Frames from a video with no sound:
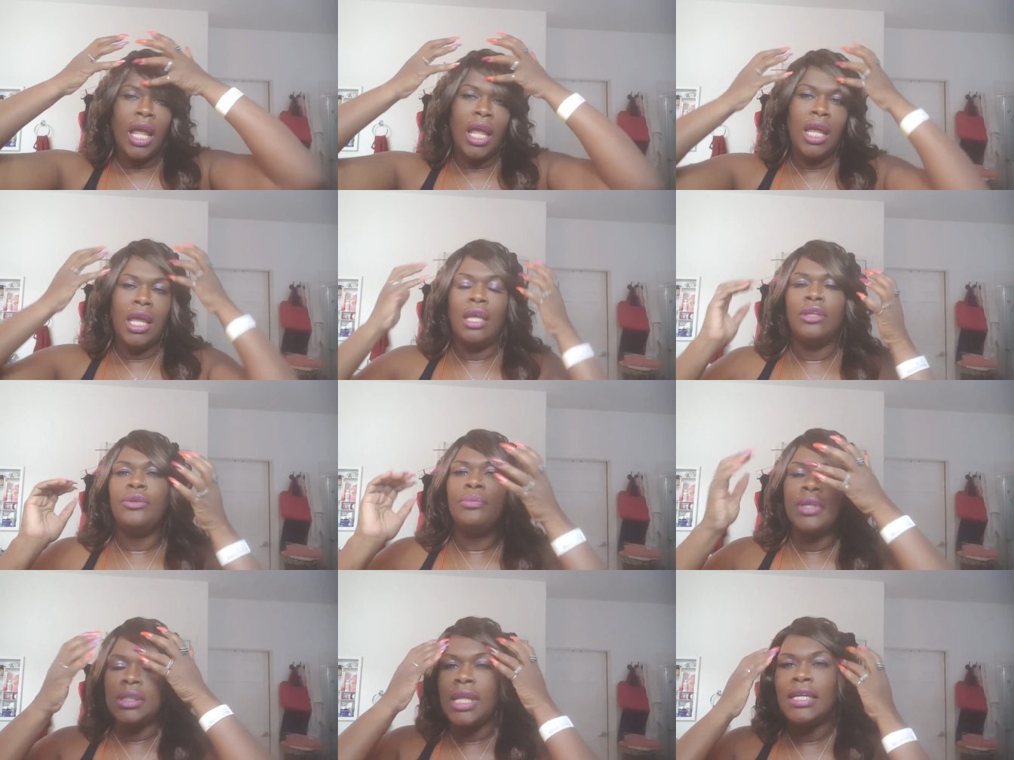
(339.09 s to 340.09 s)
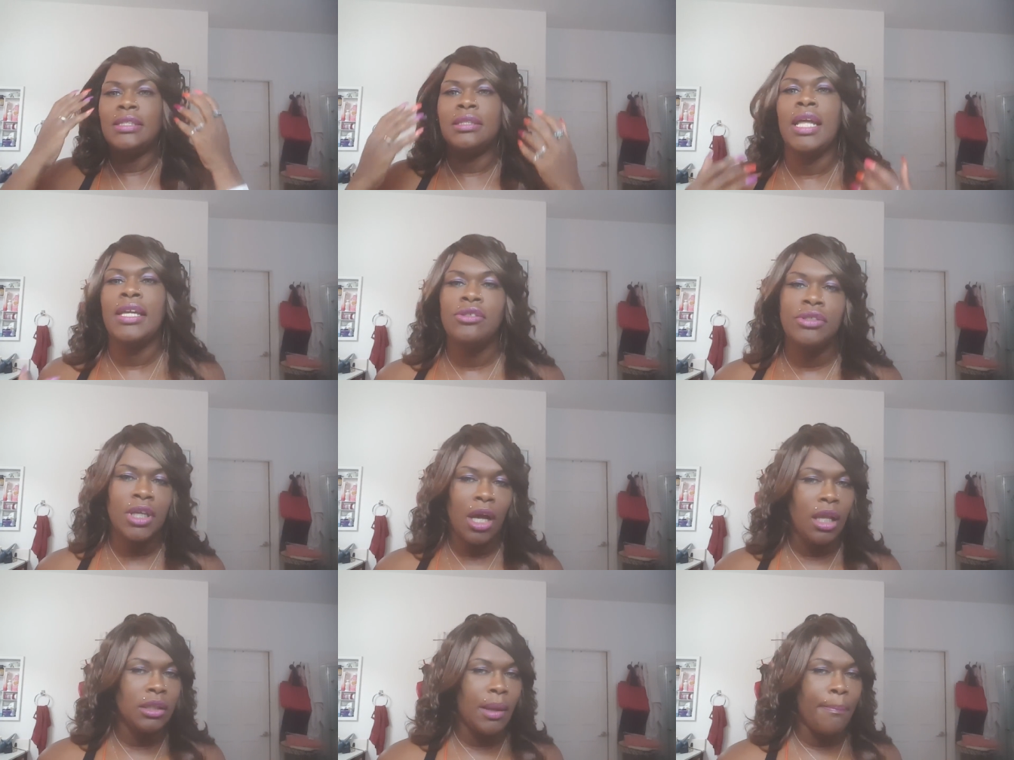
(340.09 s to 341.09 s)
And you that's they used to
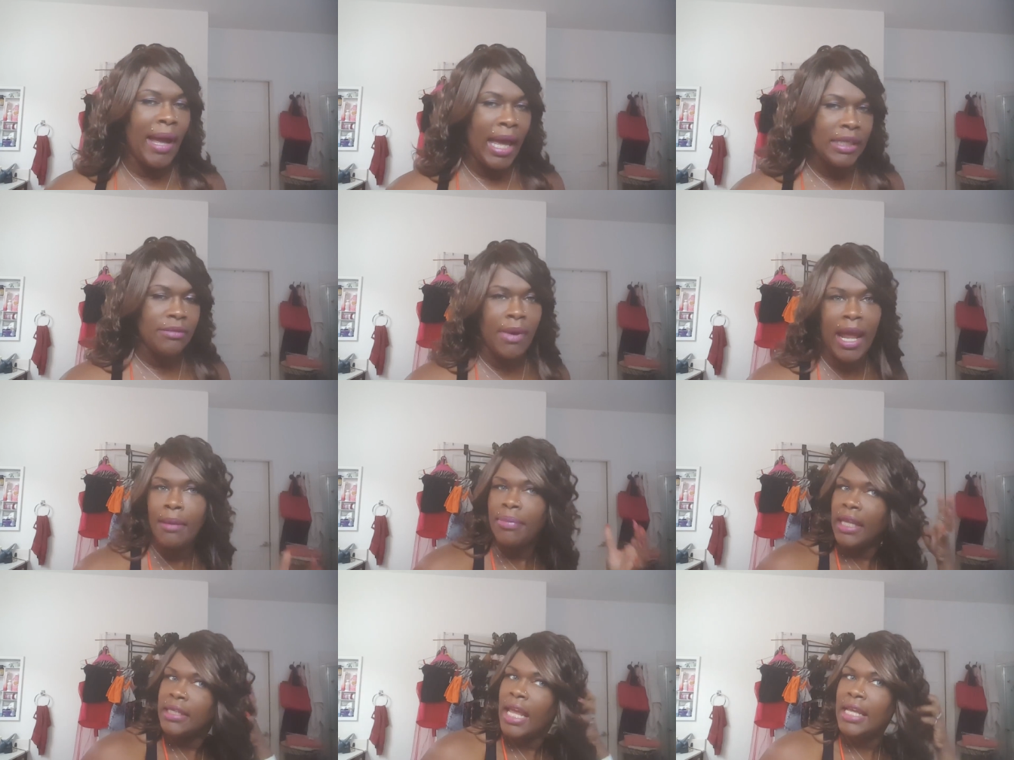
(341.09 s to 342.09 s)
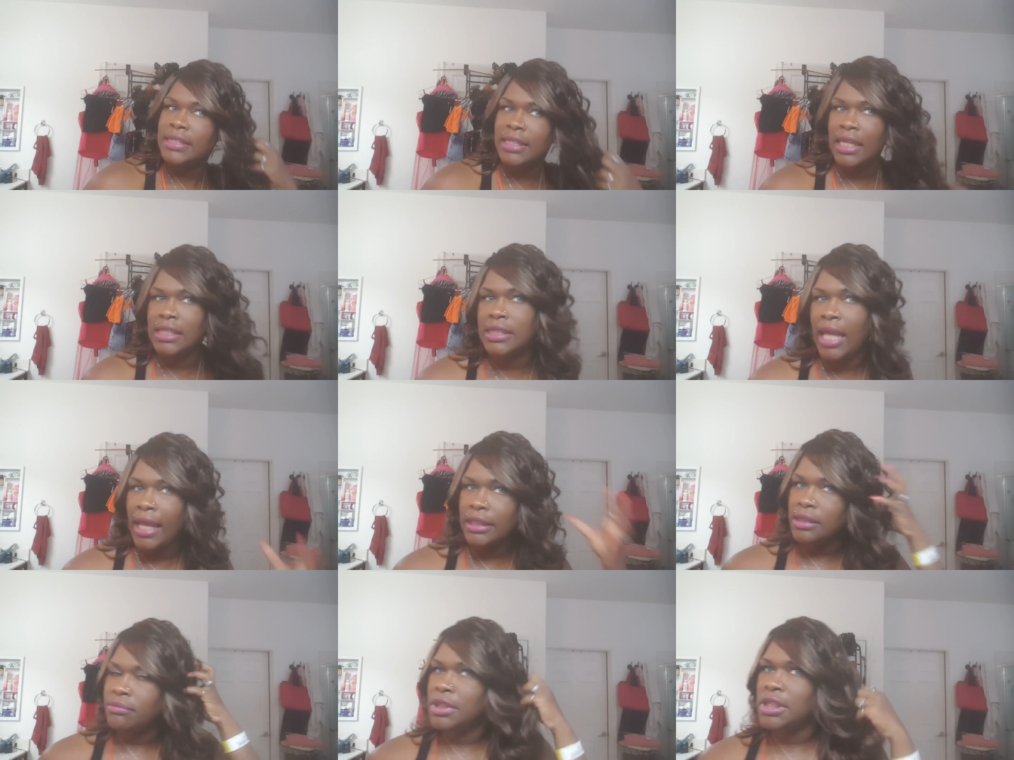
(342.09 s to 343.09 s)
call it a body wrap. And that's
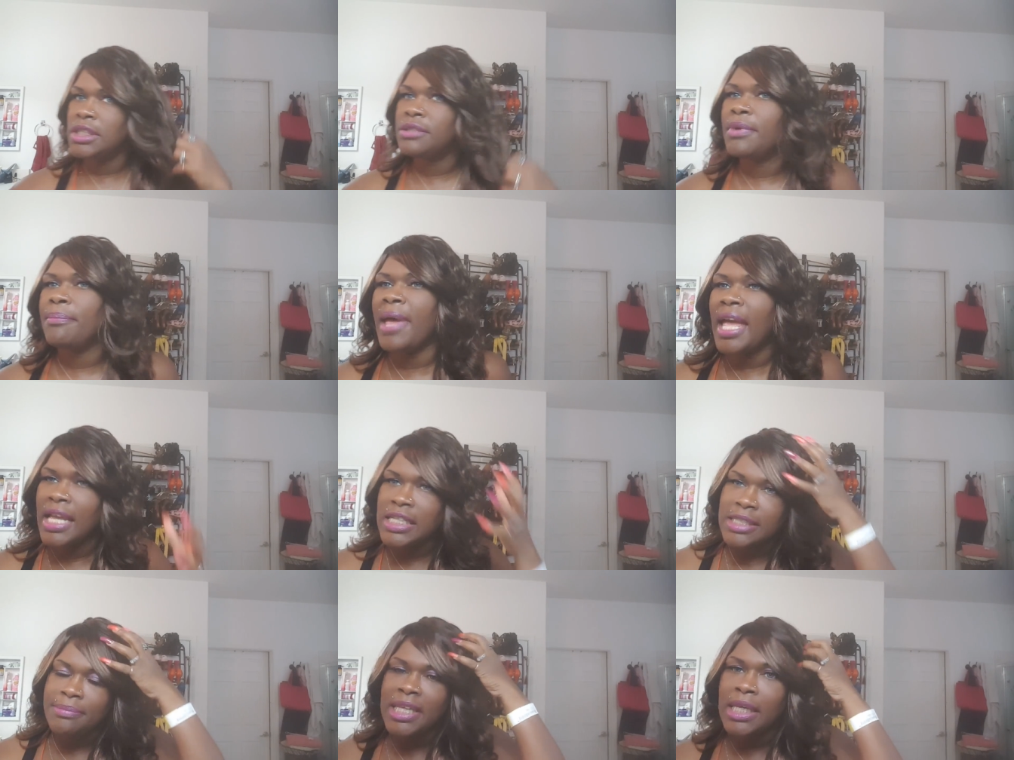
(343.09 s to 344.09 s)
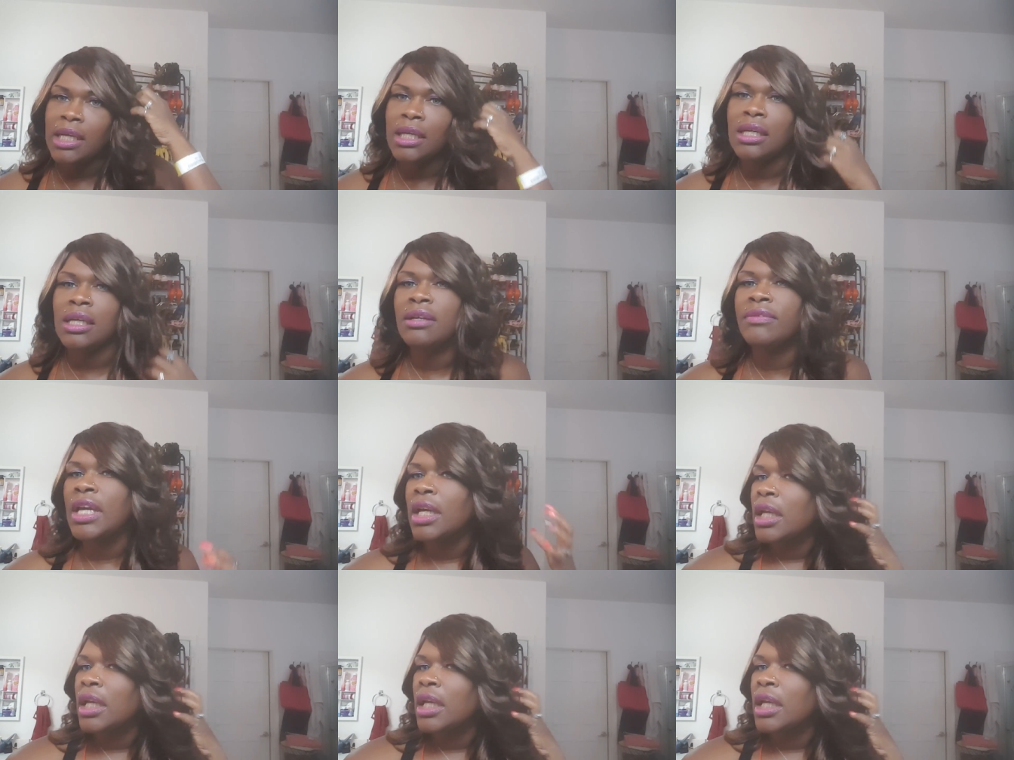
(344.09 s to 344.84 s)
exactly what this reminds me of.